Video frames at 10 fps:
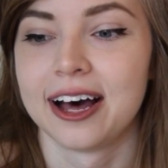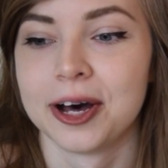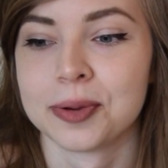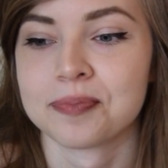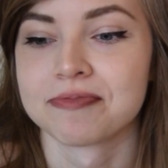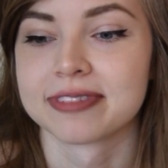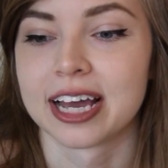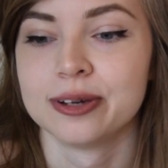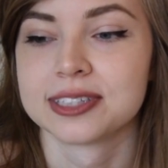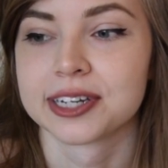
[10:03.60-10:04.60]

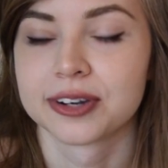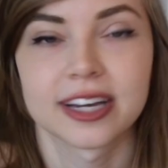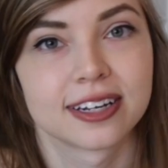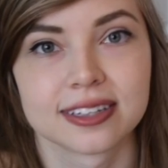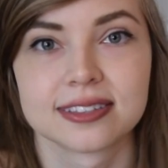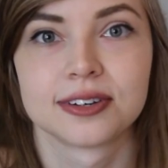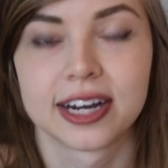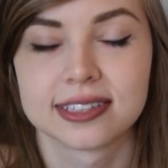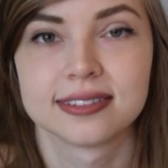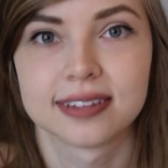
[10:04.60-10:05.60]
I was like, okay, so
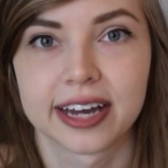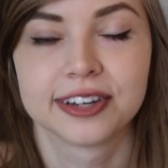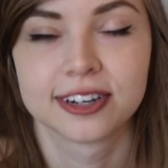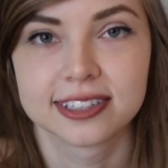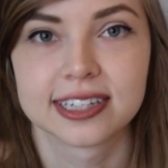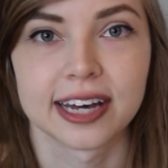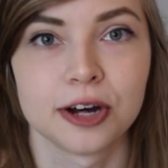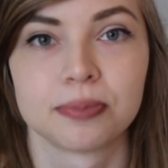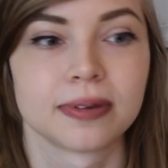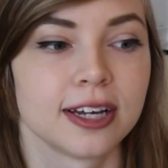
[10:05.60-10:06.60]
I agreed to get
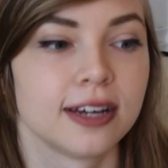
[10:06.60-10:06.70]
help.